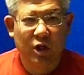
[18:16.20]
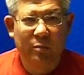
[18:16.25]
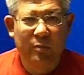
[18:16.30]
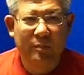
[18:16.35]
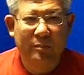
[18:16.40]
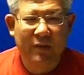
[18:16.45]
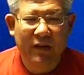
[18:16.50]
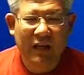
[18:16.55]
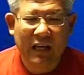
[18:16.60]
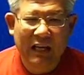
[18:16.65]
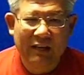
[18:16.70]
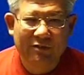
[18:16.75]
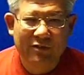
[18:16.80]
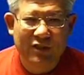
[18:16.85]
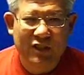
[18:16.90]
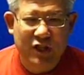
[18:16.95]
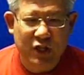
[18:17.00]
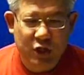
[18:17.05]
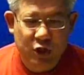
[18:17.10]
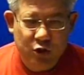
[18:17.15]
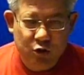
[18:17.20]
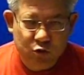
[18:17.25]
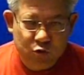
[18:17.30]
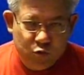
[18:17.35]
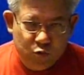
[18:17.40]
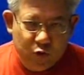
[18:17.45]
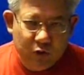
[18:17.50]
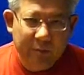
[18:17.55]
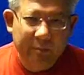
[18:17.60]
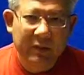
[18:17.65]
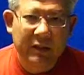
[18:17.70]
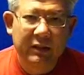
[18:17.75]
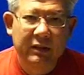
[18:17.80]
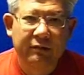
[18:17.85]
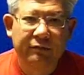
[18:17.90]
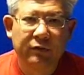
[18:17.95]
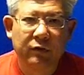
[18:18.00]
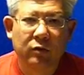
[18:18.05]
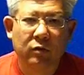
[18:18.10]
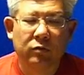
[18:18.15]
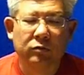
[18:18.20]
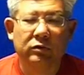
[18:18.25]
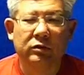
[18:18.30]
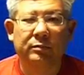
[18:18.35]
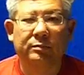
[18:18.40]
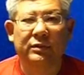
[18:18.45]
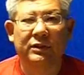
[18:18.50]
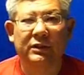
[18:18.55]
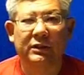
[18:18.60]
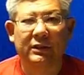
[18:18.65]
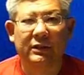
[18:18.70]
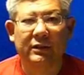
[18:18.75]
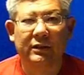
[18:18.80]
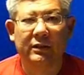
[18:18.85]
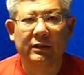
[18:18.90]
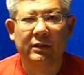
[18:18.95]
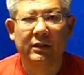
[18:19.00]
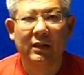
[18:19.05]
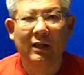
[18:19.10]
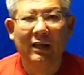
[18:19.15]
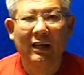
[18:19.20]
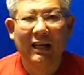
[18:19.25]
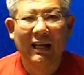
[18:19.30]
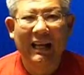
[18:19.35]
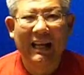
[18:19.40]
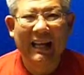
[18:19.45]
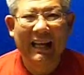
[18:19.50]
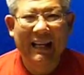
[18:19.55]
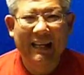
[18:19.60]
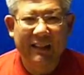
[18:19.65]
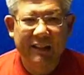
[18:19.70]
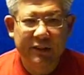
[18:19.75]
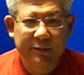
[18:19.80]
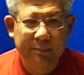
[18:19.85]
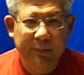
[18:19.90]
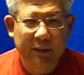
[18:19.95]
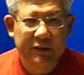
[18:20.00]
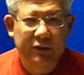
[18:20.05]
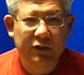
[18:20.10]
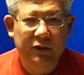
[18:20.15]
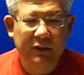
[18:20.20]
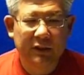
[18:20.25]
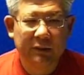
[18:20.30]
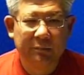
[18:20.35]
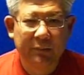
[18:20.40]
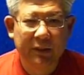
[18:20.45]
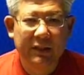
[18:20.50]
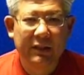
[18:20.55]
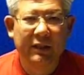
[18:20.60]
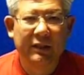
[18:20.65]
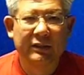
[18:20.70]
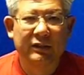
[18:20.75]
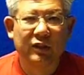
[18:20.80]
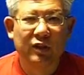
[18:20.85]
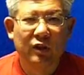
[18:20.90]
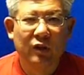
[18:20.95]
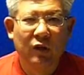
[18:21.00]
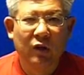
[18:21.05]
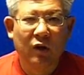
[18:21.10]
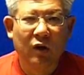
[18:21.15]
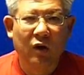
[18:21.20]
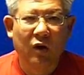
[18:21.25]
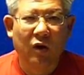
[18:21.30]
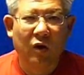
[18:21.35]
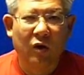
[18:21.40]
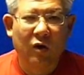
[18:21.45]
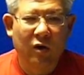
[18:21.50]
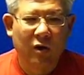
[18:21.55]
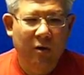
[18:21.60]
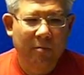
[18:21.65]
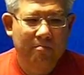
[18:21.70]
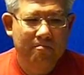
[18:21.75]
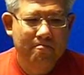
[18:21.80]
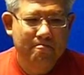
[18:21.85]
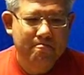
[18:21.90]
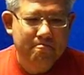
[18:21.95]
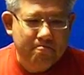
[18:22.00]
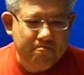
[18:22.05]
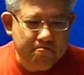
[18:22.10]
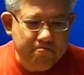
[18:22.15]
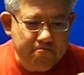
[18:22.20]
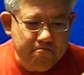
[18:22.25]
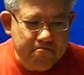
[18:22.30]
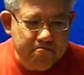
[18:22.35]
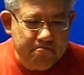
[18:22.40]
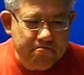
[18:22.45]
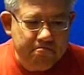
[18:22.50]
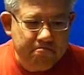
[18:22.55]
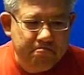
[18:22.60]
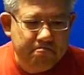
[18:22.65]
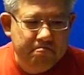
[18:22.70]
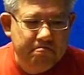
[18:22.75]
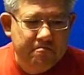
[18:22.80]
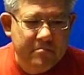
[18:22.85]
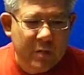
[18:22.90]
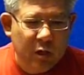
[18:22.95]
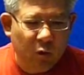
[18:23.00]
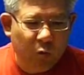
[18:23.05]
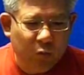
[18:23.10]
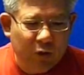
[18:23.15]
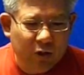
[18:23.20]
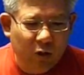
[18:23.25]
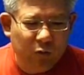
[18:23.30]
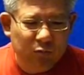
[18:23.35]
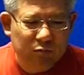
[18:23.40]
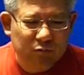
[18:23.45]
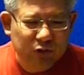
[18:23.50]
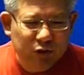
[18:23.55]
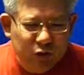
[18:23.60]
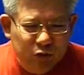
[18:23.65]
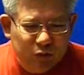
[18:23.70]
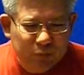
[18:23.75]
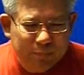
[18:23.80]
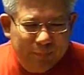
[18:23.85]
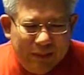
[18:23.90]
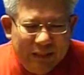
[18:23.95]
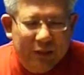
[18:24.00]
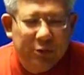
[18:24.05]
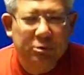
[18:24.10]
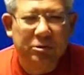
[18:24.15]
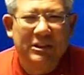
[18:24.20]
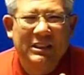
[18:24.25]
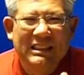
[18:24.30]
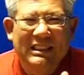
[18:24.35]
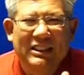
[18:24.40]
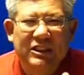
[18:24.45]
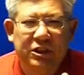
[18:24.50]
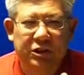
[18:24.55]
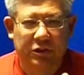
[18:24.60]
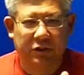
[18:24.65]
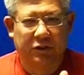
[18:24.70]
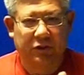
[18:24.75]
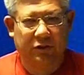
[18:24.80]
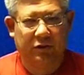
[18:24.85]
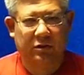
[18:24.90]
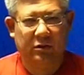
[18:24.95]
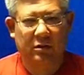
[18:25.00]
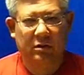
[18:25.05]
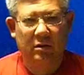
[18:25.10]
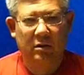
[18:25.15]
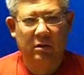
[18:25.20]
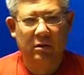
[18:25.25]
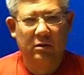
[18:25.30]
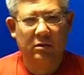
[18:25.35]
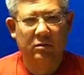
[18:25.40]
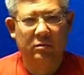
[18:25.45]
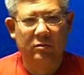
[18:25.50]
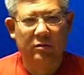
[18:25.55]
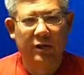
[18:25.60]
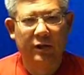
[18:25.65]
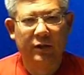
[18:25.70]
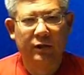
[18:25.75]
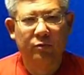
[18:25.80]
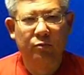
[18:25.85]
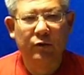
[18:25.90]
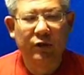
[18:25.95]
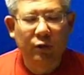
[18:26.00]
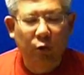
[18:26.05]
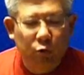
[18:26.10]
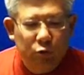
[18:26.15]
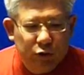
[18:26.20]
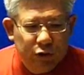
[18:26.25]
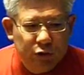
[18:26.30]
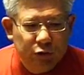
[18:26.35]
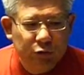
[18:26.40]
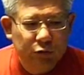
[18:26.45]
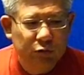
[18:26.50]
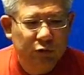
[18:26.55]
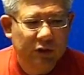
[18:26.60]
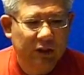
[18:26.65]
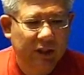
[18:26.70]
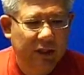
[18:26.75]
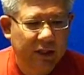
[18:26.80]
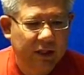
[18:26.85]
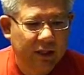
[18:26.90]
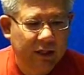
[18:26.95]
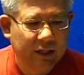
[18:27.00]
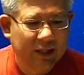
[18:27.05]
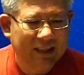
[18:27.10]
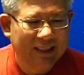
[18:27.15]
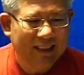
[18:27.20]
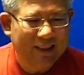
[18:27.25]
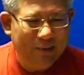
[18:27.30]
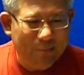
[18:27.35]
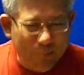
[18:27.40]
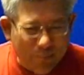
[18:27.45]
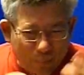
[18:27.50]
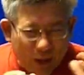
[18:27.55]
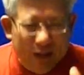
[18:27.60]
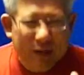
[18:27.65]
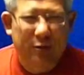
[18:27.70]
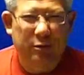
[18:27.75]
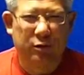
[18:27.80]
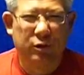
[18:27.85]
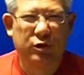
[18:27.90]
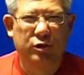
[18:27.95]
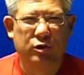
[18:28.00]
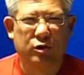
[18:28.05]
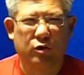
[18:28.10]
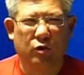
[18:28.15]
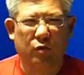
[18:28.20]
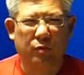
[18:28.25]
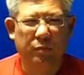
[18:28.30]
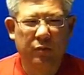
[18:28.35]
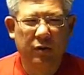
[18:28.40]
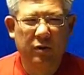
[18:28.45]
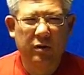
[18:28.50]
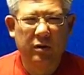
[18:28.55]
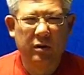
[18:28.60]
Human behavior is extremely difficult to predict. And especially because our we don't use petri dishes, right? We don't use a microscope.